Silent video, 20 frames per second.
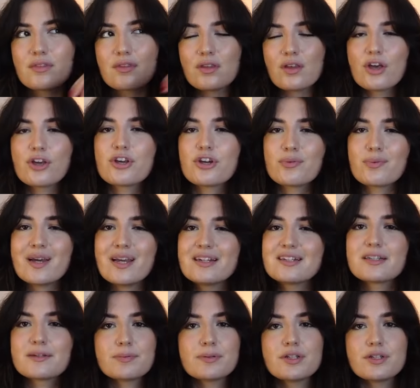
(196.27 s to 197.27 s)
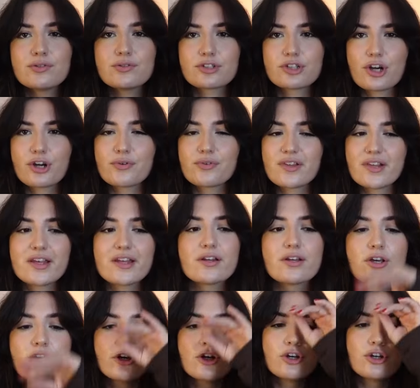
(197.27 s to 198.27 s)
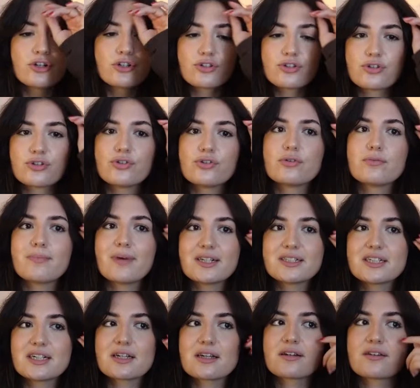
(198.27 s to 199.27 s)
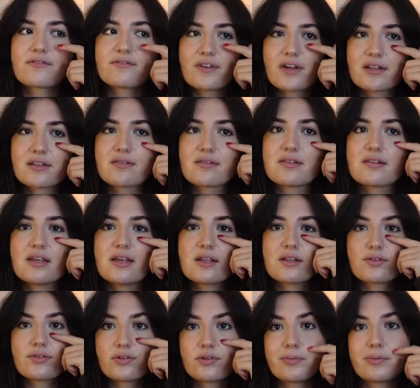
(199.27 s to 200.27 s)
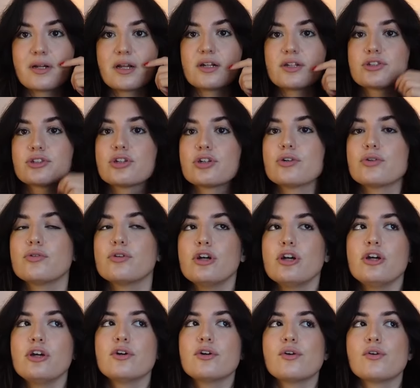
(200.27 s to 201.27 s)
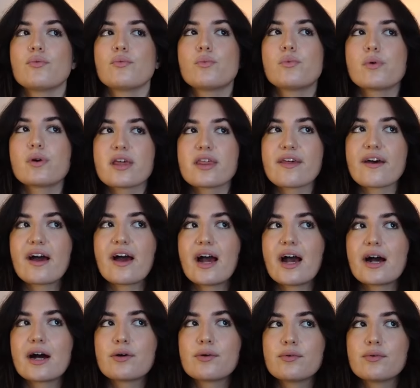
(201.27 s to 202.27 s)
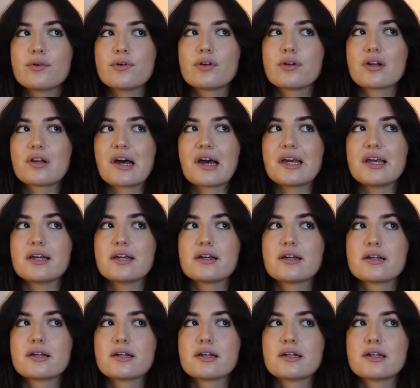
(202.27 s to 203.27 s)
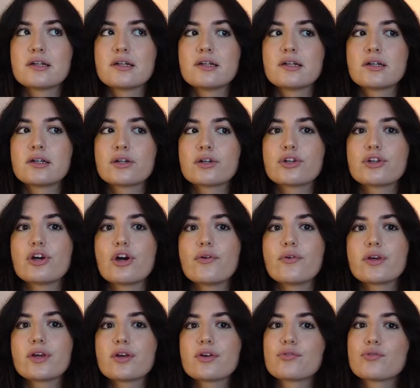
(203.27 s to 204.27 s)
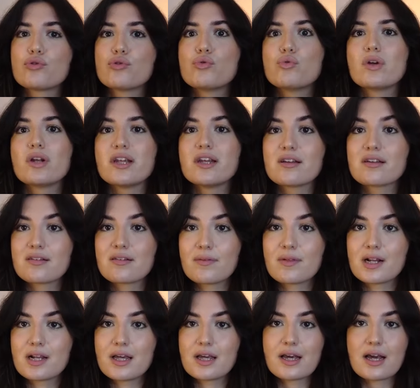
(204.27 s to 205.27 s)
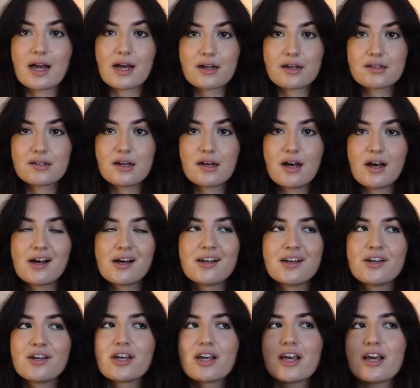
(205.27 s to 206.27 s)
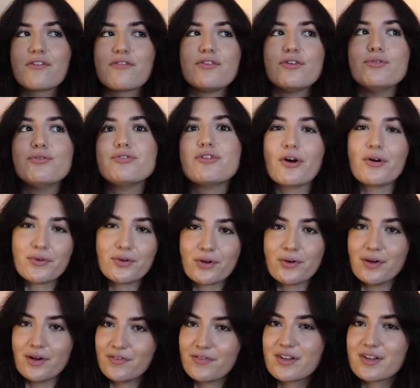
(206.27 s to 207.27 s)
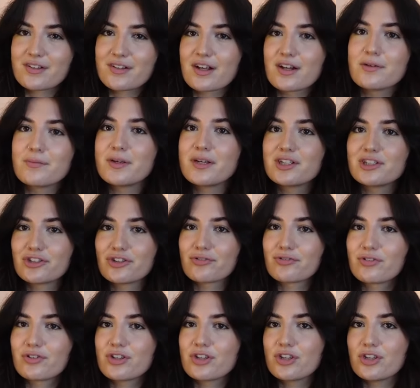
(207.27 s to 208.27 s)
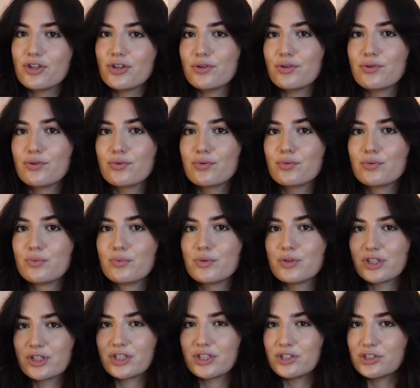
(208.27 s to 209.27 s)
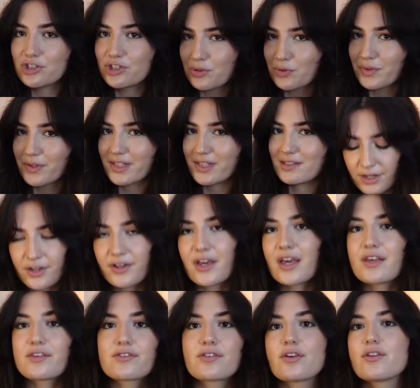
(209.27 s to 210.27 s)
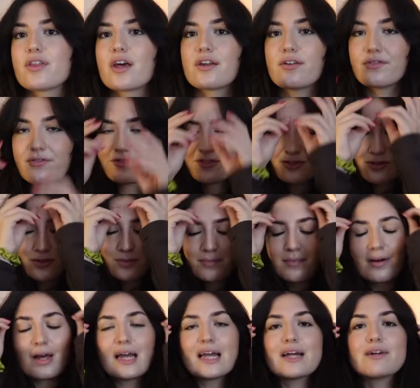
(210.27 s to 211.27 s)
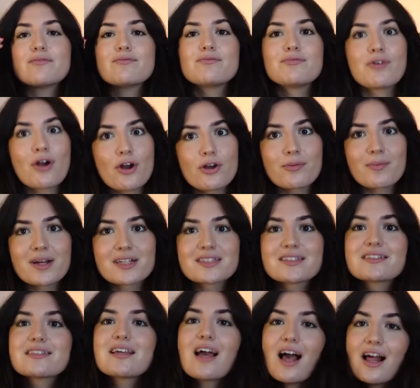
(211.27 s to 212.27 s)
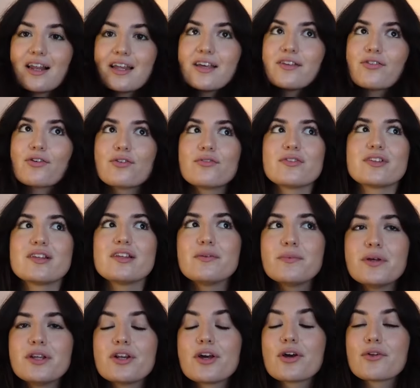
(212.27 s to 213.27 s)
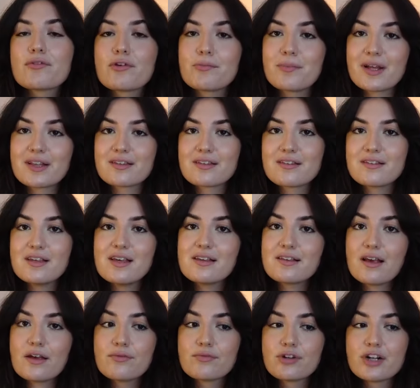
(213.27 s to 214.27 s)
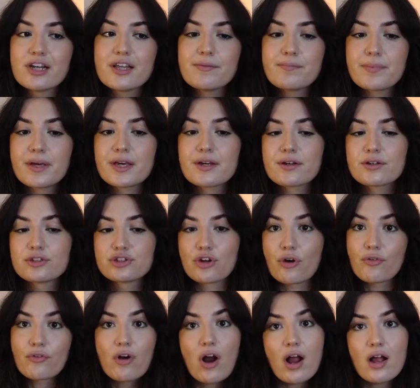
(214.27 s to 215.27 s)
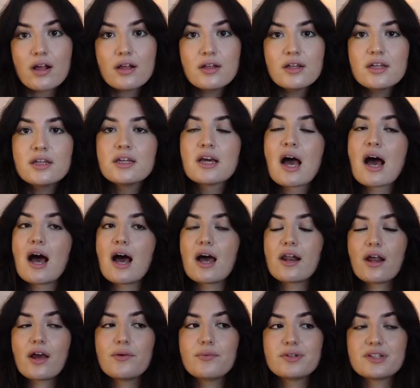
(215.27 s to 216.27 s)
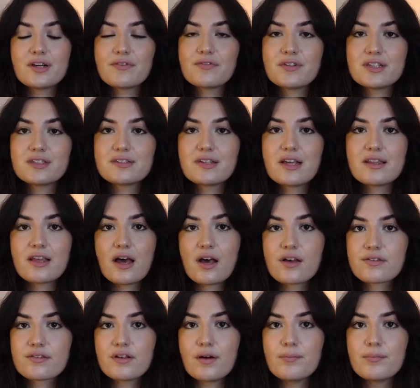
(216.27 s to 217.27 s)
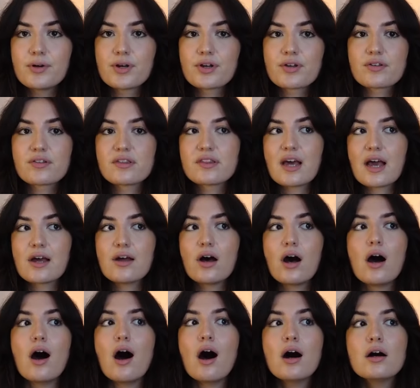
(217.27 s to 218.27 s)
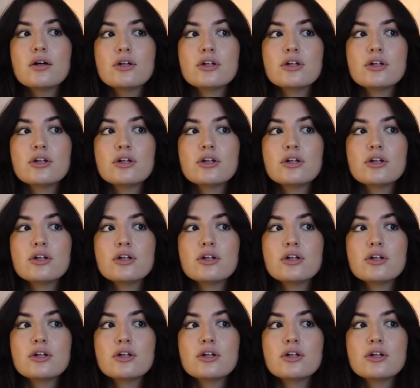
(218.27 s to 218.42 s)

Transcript: a good way at dipping your toes in to magic and fantasy and the supernatural without like going as all in as something like ACOTAR. if you don't know if it's going to be a genre that you would enjoy. Okay, so then for my romance girlies, obviously we know romantasy is a really big genre and I would definitely say there are some books that are